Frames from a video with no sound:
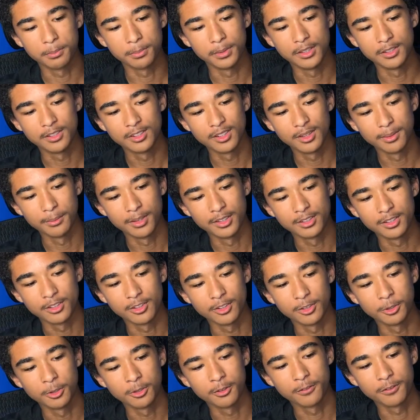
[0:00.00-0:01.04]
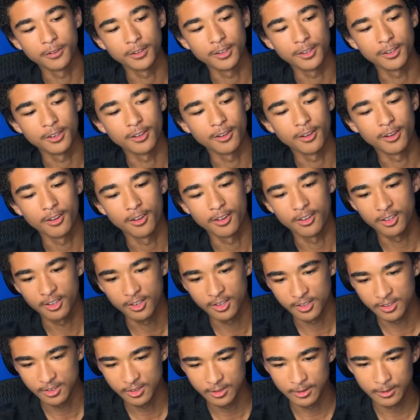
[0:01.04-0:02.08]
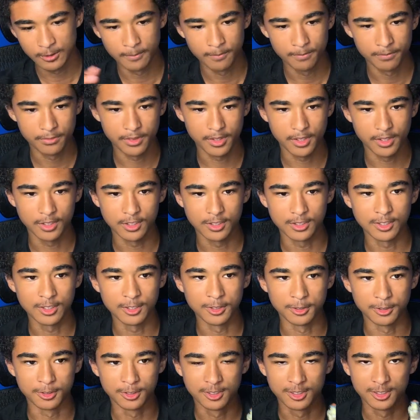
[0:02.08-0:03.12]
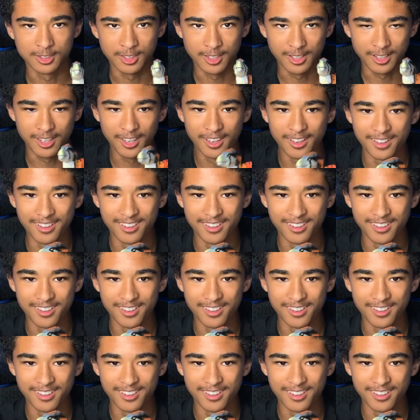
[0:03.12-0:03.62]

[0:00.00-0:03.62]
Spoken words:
Beast of the Mesozoic figure. And this thing looks sick.